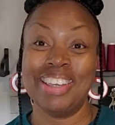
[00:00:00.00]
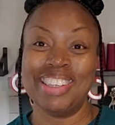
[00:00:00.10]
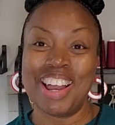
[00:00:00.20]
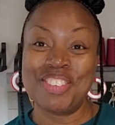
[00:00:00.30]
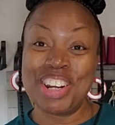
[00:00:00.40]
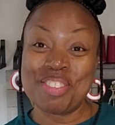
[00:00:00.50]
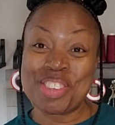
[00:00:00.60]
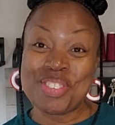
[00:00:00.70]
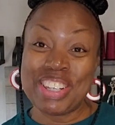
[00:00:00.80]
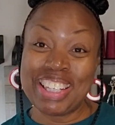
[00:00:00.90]
Y'all ready for
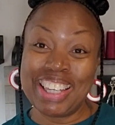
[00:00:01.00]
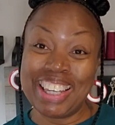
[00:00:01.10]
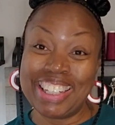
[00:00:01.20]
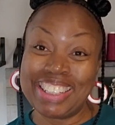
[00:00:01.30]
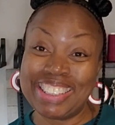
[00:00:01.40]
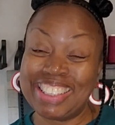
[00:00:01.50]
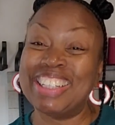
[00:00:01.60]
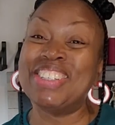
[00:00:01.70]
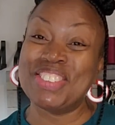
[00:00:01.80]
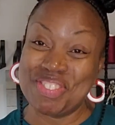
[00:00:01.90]
the weekend?
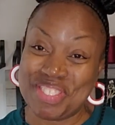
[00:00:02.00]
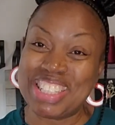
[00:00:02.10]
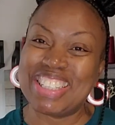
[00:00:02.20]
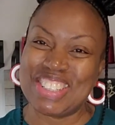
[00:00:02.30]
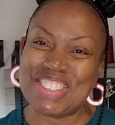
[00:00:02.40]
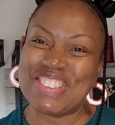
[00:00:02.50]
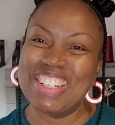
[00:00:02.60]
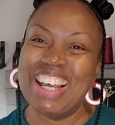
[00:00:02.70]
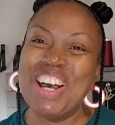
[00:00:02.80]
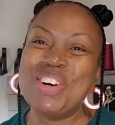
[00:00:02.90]
Me too.
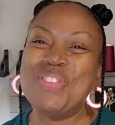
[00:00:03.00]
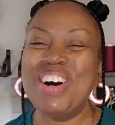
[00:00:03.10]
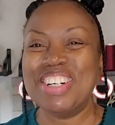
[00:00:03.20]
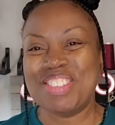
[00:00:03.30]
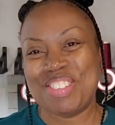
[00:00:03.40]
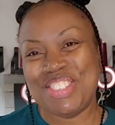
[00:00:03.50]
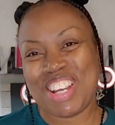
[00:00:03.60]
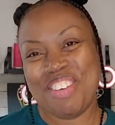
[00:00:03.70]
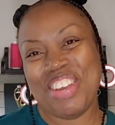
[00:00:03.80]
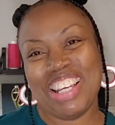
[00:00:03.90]
Welcome to
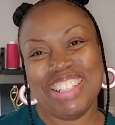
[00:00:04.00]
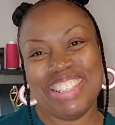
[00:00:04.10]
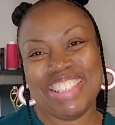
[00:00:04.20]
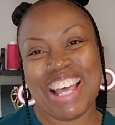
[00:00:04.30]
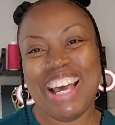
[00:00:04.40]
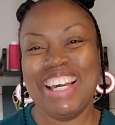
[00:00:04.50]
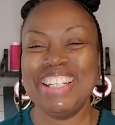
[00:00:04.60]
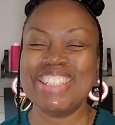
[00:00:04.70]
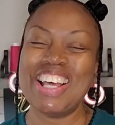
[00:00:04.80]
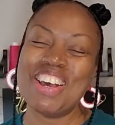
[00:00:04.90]
TriBecca
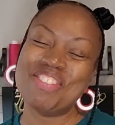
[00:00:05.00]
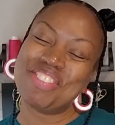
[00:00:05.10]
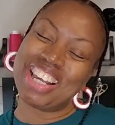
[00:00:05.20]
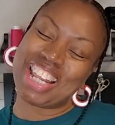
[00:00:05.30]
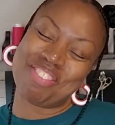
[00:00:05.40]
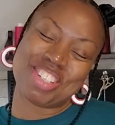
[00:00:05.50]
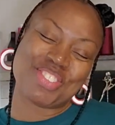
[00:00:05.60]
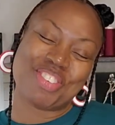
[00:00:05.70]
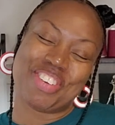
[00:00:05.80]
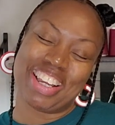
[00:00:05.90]
Designs. My name is
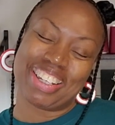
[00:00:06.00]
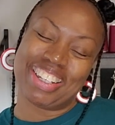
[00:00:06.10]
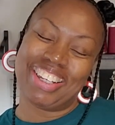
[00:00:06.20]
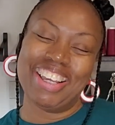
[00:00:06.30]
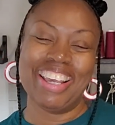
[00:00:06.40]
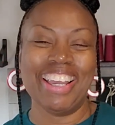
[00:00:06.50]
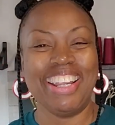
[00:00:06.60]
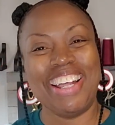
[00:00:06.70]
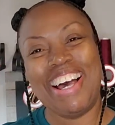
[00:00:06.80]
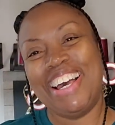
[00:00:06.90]
Rebecca
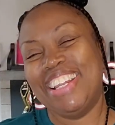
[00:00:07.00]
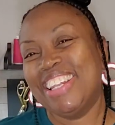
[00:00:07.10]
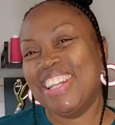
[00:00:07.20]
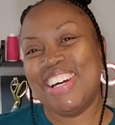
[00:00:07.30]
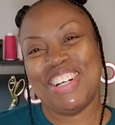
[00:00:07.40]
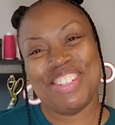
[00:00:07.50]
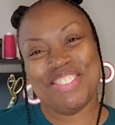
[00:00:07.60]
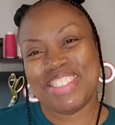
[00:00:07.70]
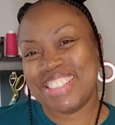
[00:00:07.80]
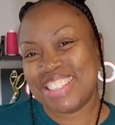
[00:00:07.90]
and I love
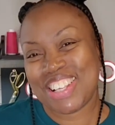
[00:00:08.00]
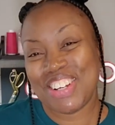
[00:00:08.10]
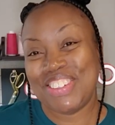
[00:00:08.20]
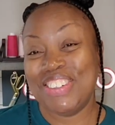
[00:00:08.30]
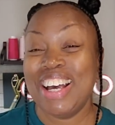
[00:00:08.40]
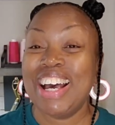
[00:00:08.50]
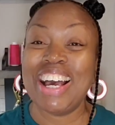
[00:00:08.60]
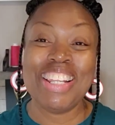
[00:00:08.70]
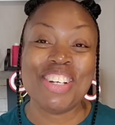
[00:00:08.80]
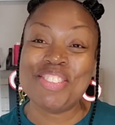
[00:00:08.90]
to sew.
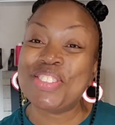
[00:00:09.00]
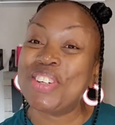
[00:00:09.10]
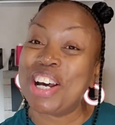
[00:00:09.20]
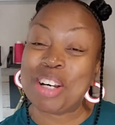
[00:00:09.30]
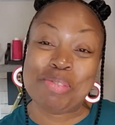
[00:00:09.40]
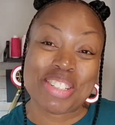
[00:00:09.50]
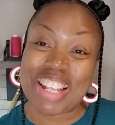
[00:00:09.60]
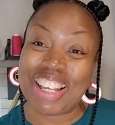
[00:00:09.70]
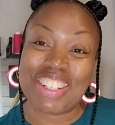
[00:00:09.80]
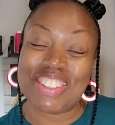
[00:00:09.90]
I love to
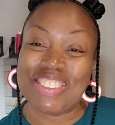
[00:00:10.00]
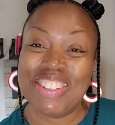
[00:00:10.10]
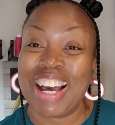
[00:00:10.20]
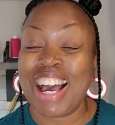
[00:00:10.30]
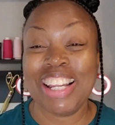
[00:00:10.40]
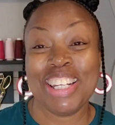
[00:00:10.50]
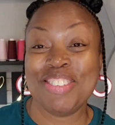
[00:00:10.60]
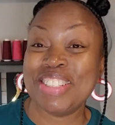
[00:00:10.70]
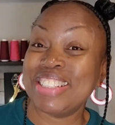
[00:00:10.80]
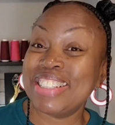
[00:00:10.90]
upcycle. I
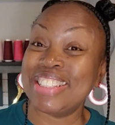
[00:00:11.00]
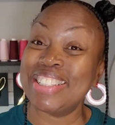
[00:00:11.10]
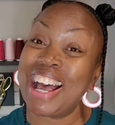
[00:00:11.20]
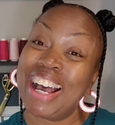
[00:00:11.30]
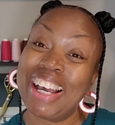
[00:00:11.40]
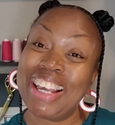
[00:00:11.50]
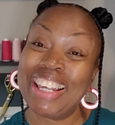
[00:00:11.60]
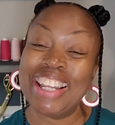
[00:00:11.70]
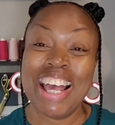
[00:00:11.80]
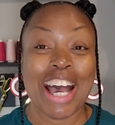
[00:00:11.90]
love to
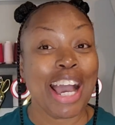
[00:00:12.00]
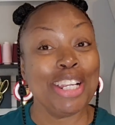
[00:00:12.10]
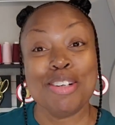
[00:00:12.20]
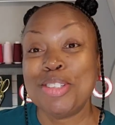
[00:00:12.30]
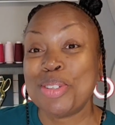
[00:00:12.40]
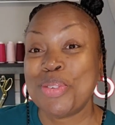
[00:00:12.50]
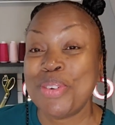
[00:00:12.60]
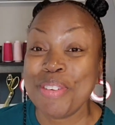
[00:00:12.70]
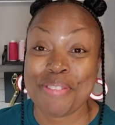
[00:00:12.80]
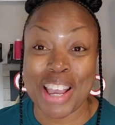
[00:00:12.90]
design. I love to
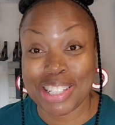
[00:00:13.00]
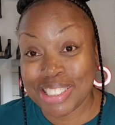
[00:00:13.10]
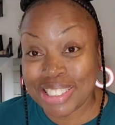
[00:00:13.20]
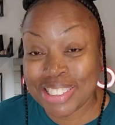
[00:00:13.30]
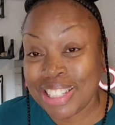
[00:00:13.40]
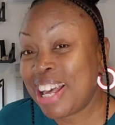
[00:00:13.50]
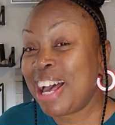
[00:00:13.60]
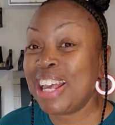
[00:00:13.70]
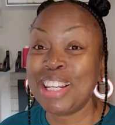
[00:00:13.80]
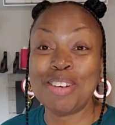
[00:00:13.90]
refashion.
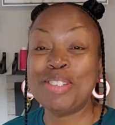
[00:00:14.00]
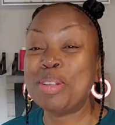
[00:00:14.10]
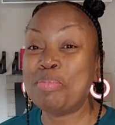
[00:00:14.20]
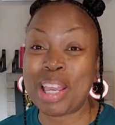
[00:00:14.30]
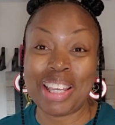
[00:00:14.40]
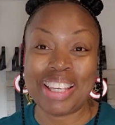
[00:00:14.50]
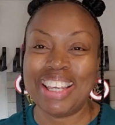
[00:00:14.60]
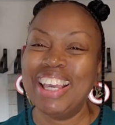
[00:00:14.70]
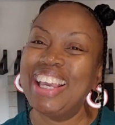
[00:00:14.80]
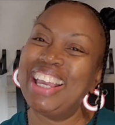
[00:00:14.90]
I love to make.
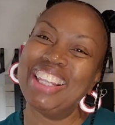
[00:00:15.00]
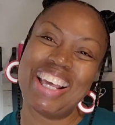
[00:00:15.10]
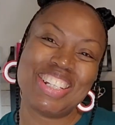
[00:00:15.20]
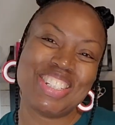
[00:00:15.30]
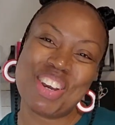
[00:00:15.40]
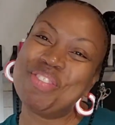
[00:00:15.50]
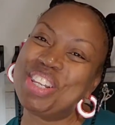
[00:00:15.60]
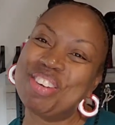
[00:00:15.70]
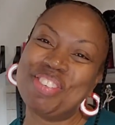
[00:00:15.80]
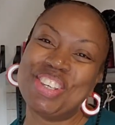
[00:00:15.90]
And like so
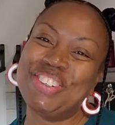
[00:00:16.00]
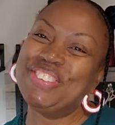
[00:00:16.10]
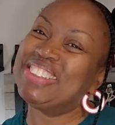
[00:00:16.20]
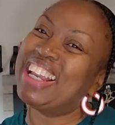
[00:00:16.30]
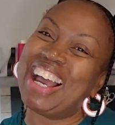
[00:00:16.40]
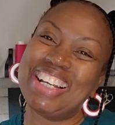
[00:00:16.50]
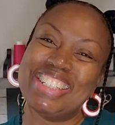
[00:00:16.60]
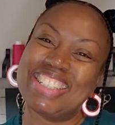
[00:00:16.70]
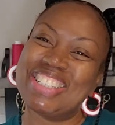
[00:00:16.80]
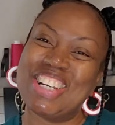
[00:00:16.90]
many of you, I
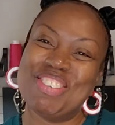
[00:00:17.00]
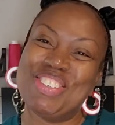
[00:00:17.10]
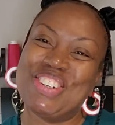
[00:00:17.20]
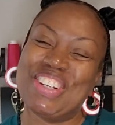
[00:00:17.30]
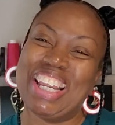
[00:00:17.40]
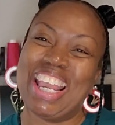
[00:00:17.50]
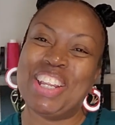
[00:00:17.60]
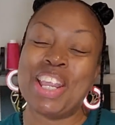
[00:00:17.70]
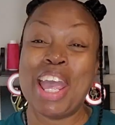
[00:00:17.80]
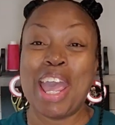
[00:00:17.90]
just love to create.
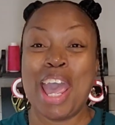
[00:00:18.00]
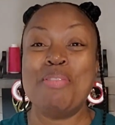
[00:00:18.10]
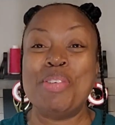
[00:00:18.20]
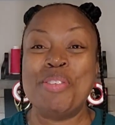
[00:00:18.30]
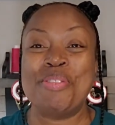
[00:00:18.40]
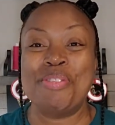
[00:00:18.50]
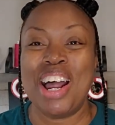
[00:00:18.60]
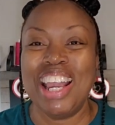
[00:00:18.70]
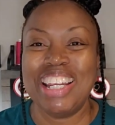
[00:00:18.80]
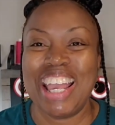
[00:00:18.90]
Happy
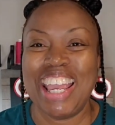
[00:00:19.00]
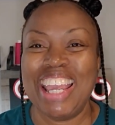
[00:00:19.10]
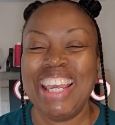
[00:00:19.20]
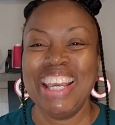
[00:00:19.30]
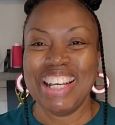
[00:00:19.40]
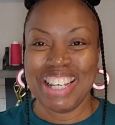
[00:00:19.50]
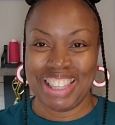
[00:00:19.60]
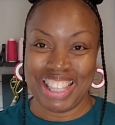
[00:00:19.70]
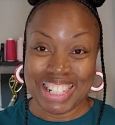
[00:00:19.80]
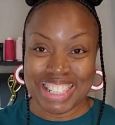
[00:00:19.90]
Friday.
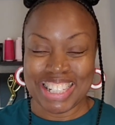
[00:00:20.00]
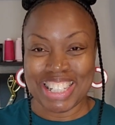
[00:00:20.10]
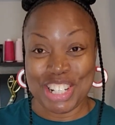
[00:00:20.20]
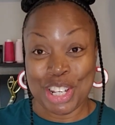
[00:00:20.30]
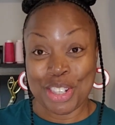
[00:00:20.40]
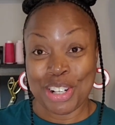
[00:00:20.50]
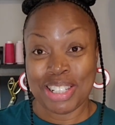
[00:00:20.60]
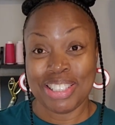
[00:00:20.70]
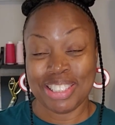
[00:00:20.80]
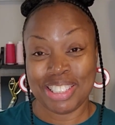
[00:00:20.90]
This is another
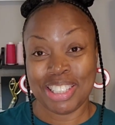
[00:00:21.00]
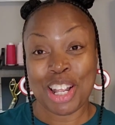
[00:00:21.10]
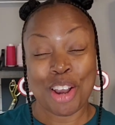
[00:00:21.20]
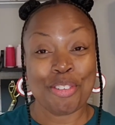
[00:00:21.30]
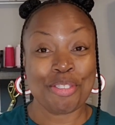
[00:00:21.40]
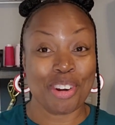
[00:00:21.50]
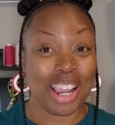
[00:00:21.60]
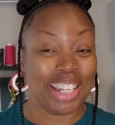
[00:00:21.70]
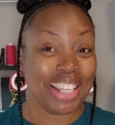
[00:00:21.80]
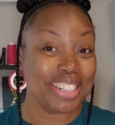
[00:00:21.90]
edition of
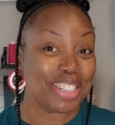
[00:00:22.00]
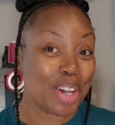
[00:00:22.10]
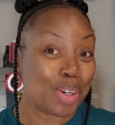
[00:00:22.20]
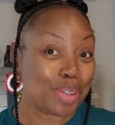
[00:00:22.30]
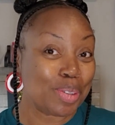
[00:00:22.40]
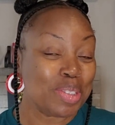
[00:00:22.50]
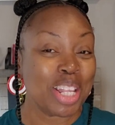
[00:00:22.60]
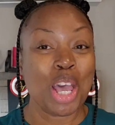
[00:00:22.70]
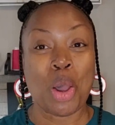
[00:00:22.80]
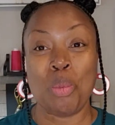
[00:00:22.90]
Friday Sews
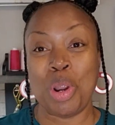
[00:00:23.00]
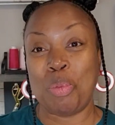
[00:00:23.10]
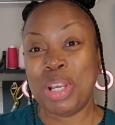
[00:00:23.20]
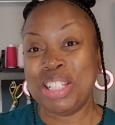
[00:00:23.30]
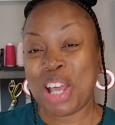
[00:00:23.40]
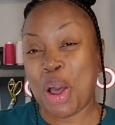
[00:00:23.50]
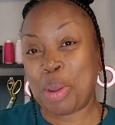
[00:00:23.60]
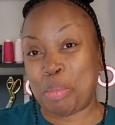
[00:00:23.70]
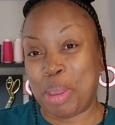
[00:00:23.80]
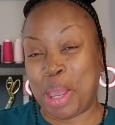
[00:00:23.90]
where we
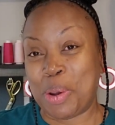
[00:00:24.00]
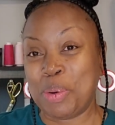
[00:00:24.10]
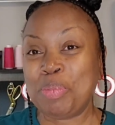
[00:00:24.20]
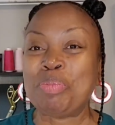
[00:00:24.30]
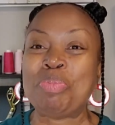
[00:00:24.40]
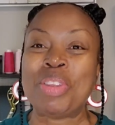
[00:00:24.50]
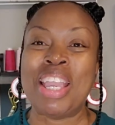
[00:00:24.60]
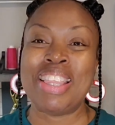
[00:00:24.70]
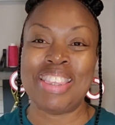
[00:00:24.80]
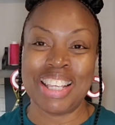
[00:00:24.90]
talk about
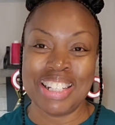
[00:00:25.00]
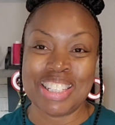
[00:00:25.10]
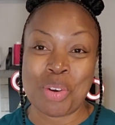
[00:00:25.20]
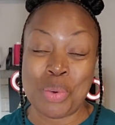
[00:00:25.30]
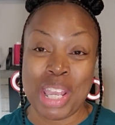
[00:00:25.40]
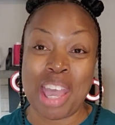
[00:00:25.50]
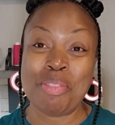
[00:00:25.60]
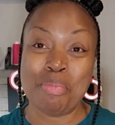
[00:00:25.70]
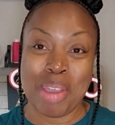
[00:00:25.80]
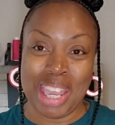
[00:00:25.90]
things that we have
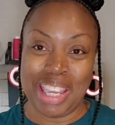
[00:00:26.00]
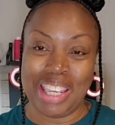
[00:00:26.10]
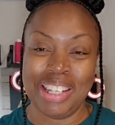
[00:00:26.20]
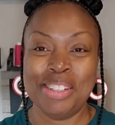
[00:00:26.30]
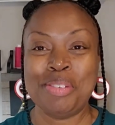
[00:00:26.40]
made,